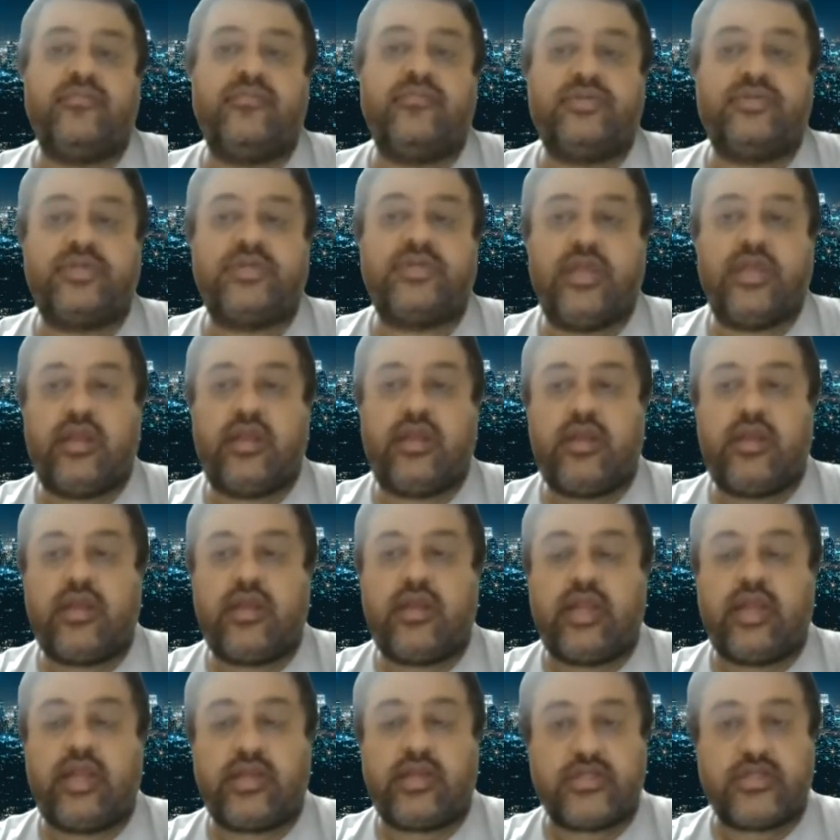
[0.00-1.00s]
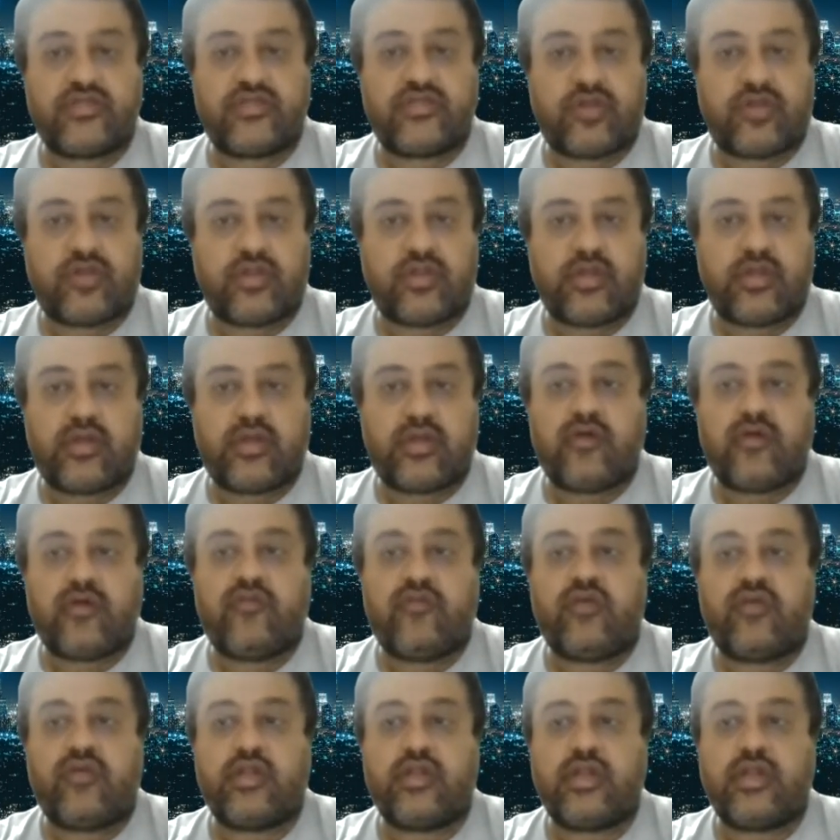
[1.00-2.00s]
say at least for
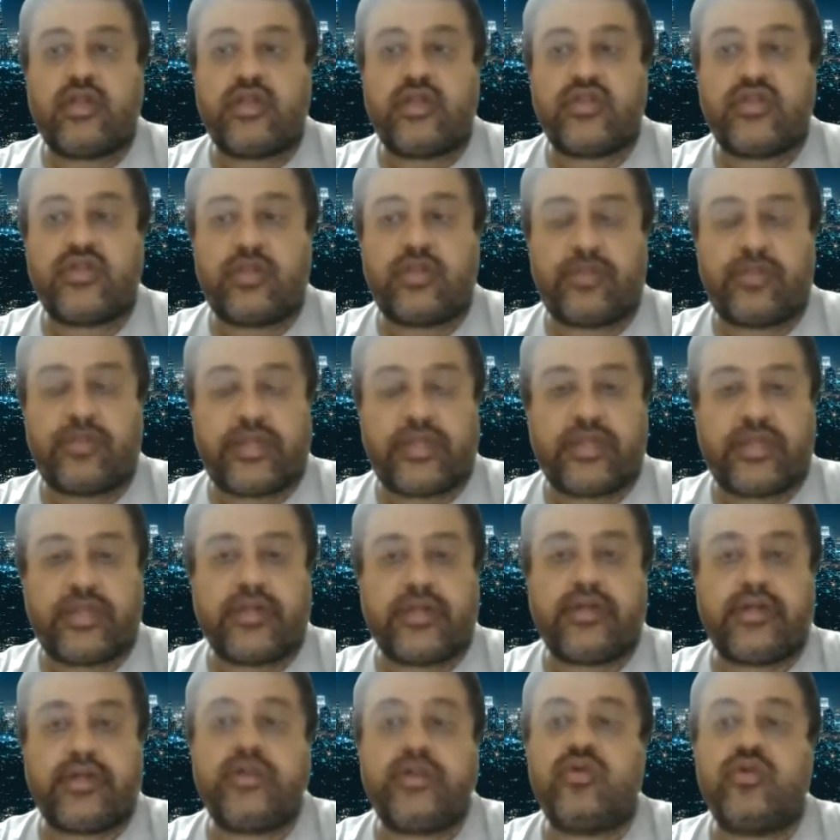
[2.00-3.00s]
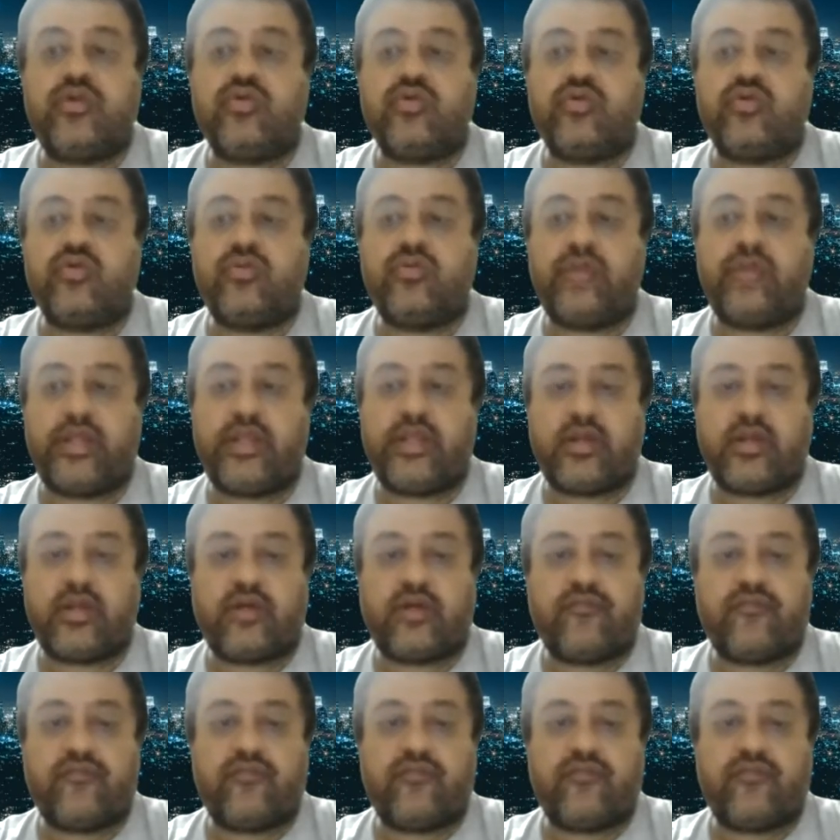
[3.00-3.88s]
the initial period to make the